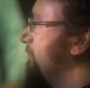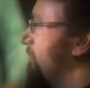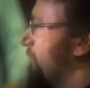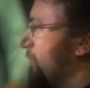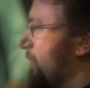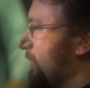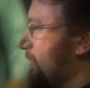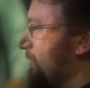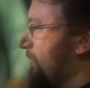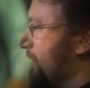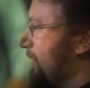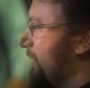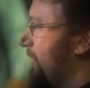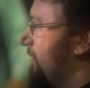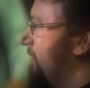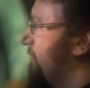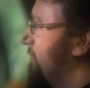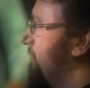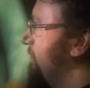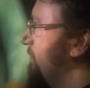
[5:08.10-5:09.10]
moved
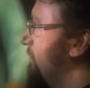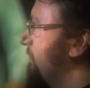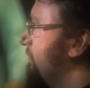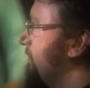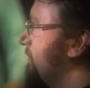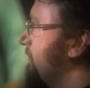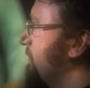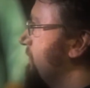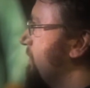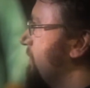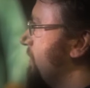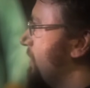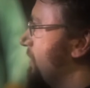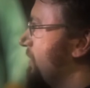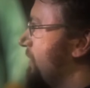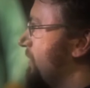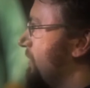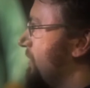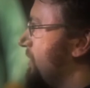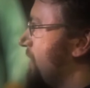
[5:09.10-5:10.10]
in,
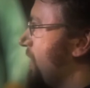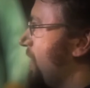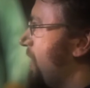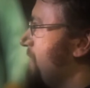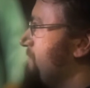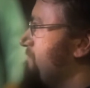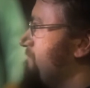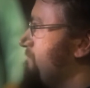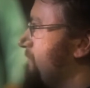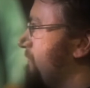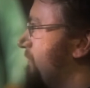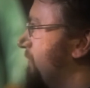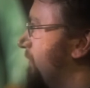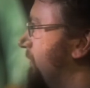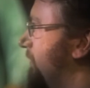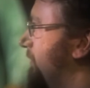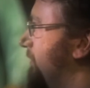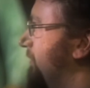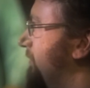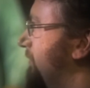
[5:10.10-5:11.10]
started a shop,
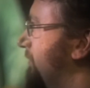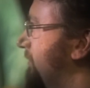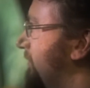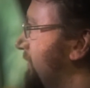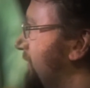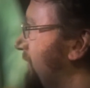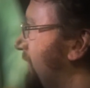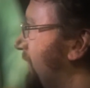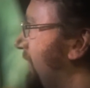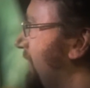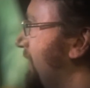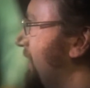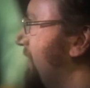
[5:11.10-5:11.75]
and